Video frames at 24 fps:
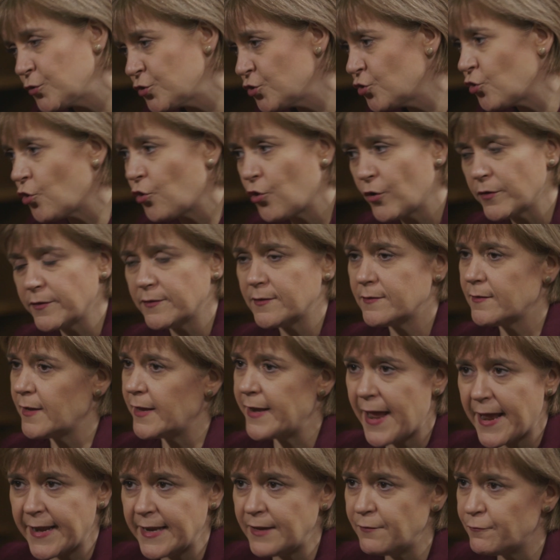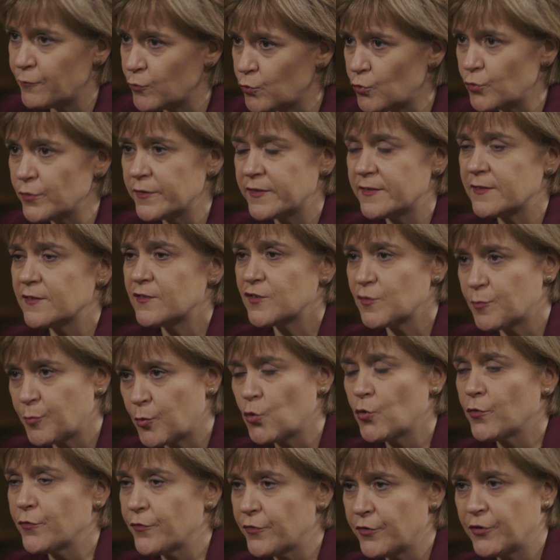would not, in any vote,
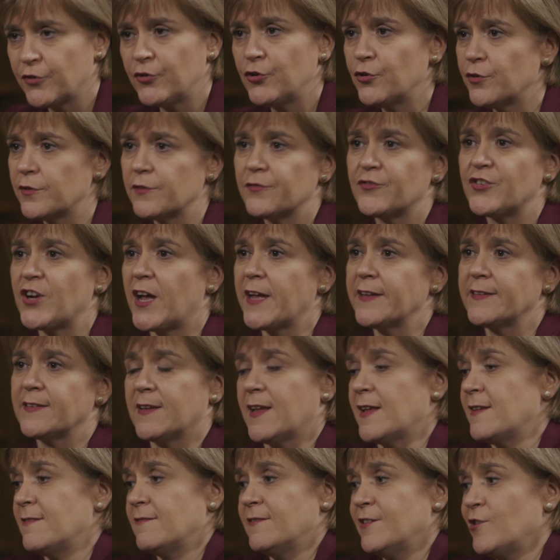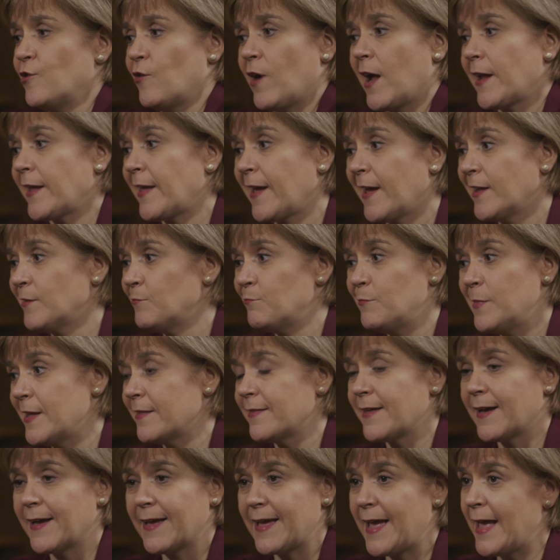support the renewal of Trident. And you know, I can't
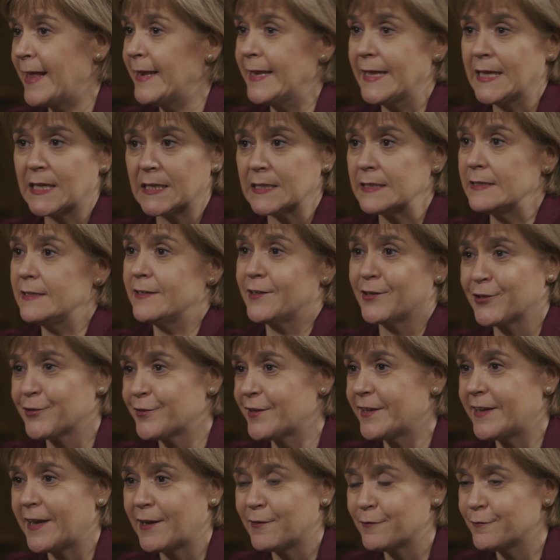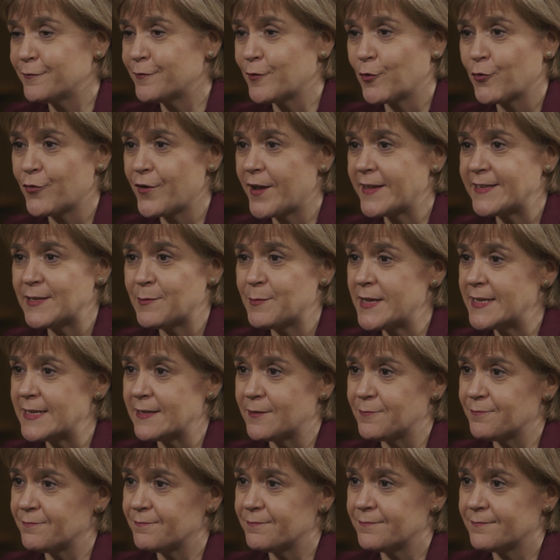make that any clearer than I've already made
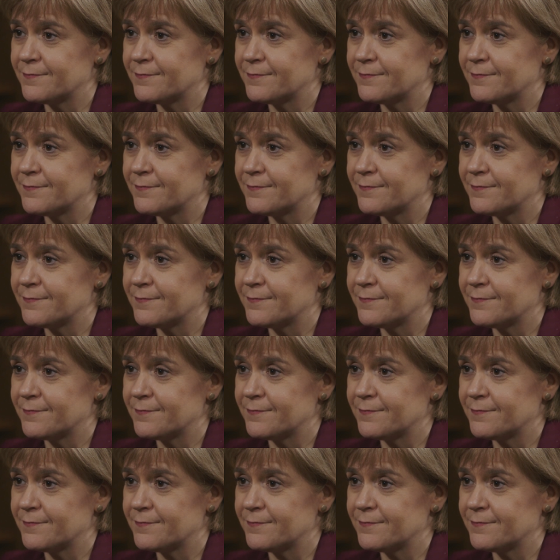it.